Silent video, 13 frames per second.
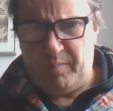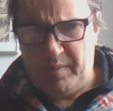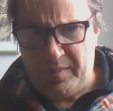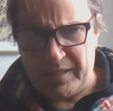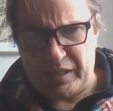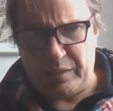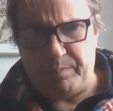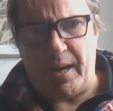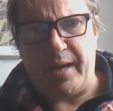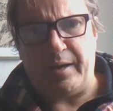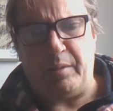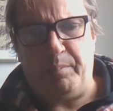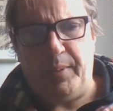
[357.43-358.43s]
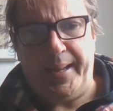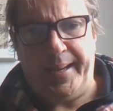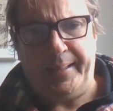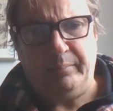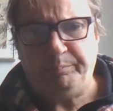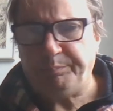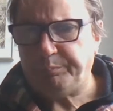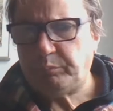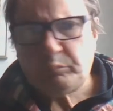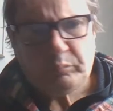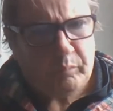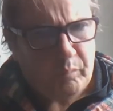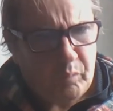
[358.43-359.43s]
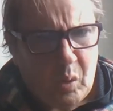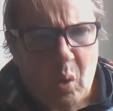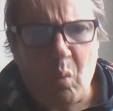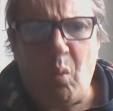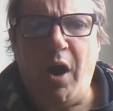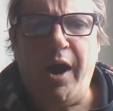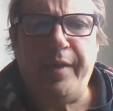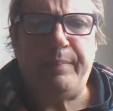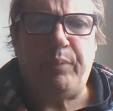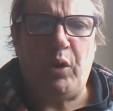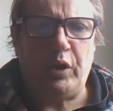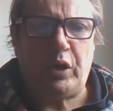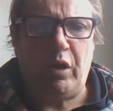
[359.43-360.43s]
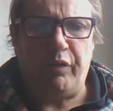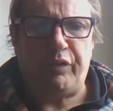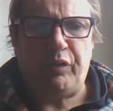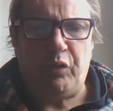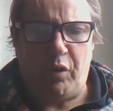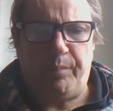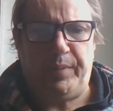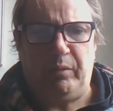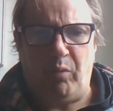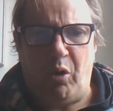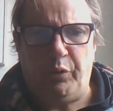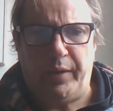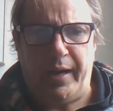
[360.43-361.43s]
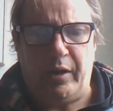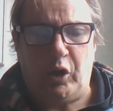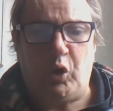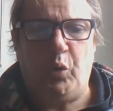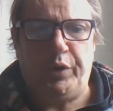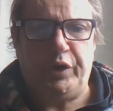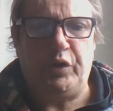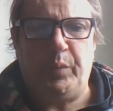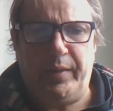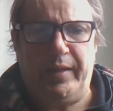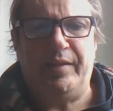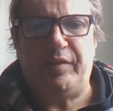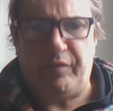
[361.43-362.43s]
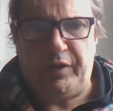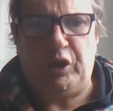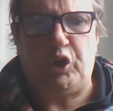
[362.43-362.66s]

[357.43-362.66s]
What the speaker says: This is part of the plan. Why are the protocols not being rolled out according to when this event